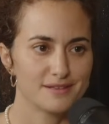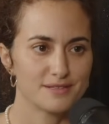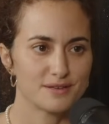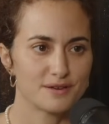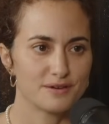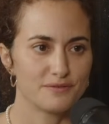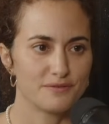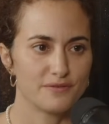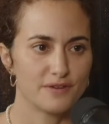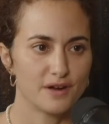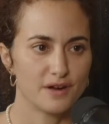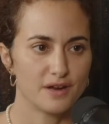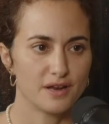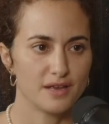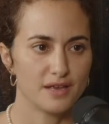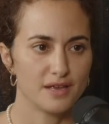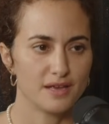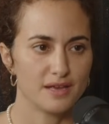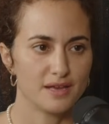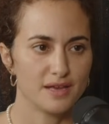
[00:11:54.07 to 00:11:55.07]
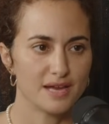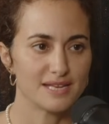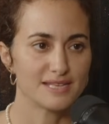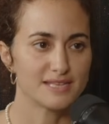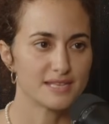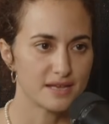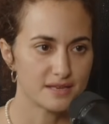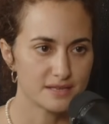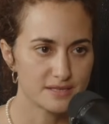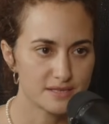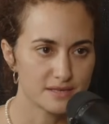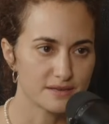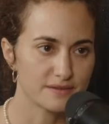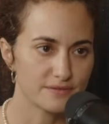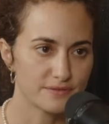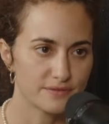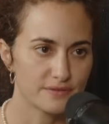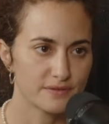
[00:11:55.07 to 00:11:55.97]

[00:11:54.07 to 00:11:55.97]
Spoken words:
are very attentive.